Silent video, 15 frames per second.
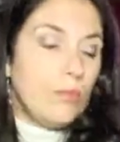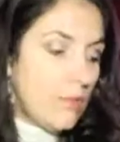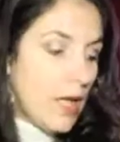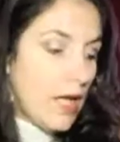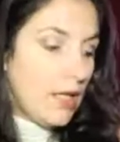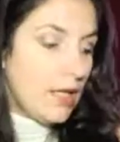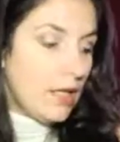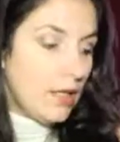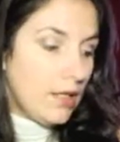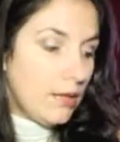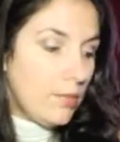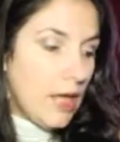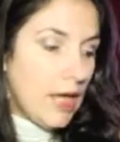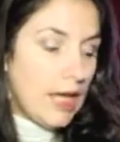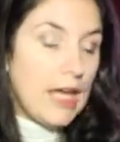many
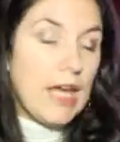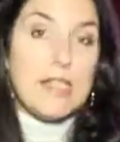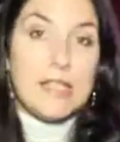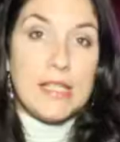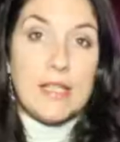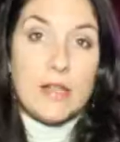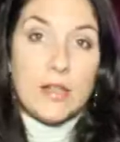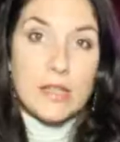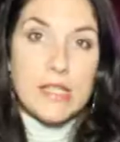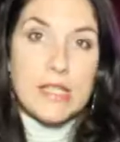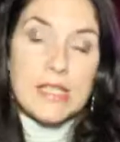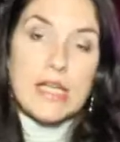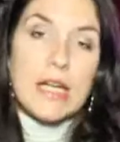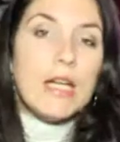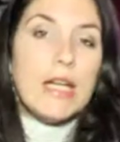kids, and there is a
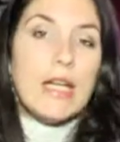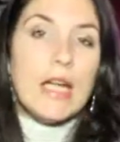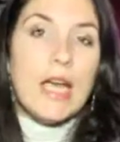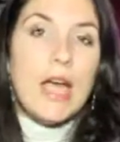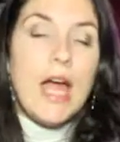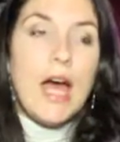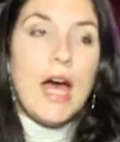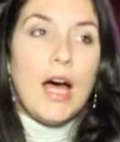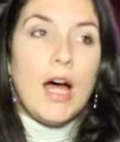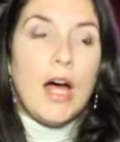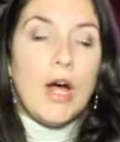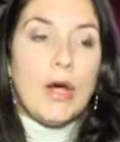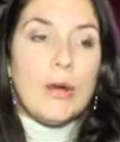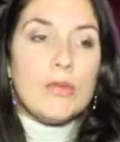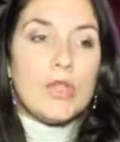study
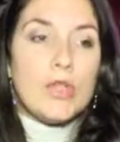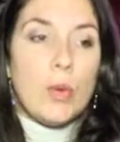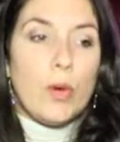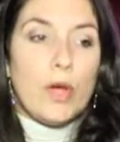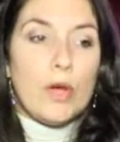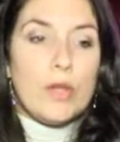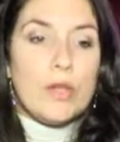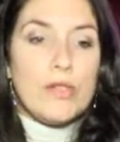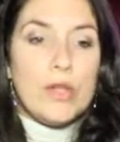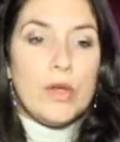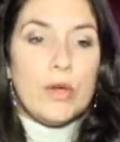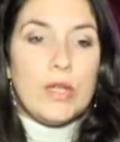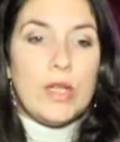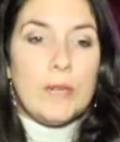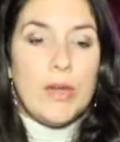showing
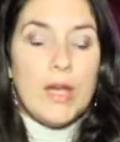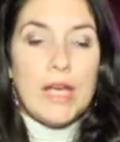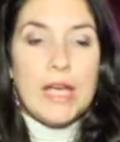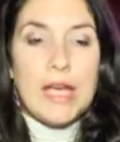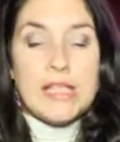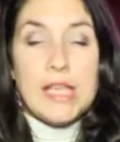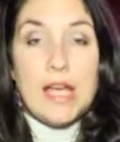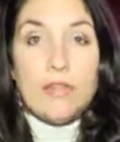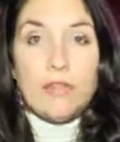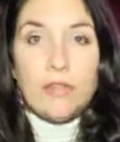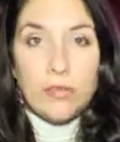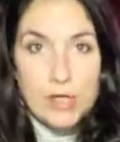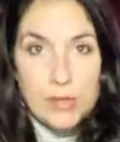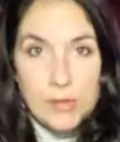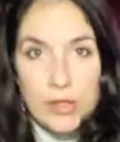also that many kids have
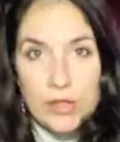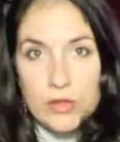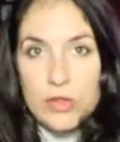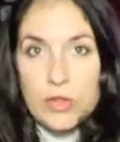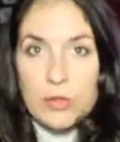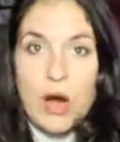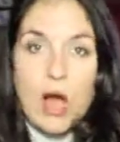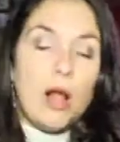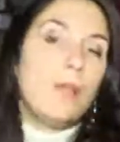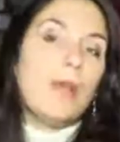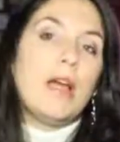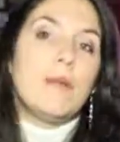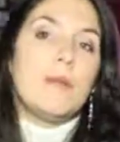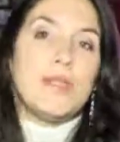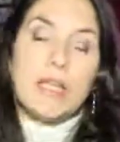respiratory
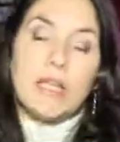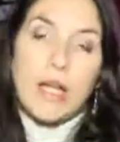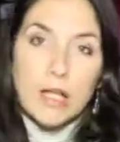problems and